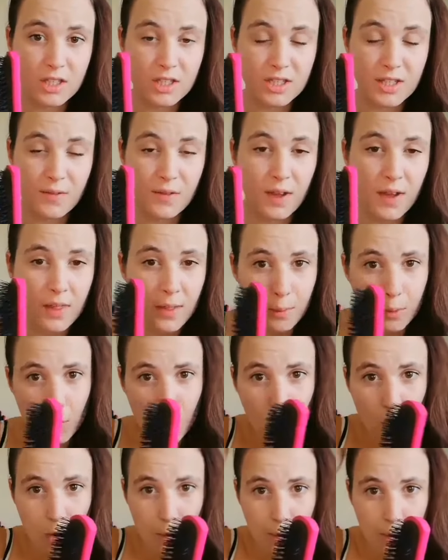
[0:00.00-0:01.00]
because if you get them
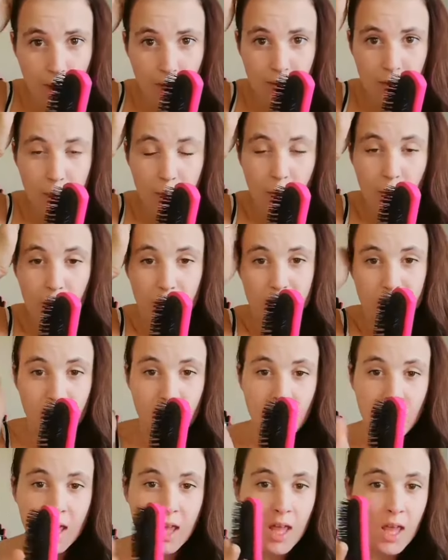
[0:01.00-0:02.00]
caught above the bond,
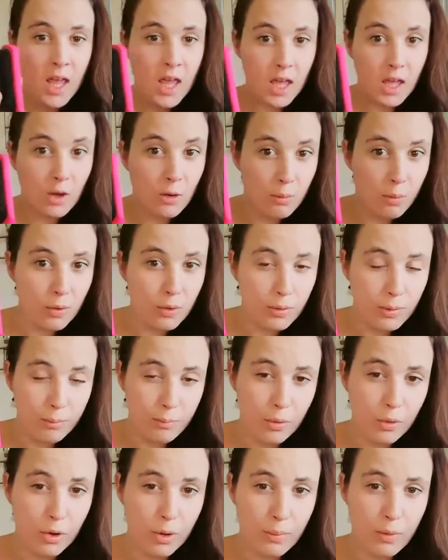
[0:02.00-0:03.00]
it'll
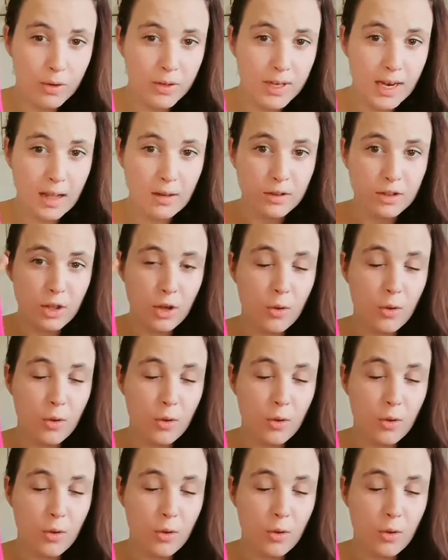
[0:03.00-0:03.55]
pull your bond out.